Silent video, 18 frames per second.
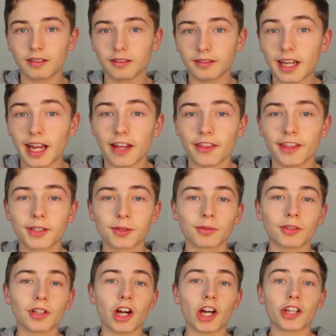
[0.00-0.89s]
Now,
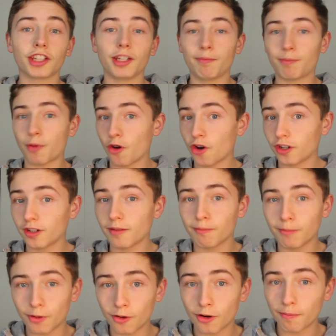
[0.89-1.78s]
this will not only
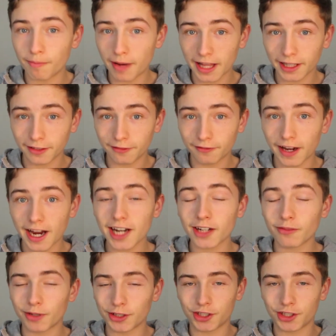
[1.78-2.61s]
burn more belly fat,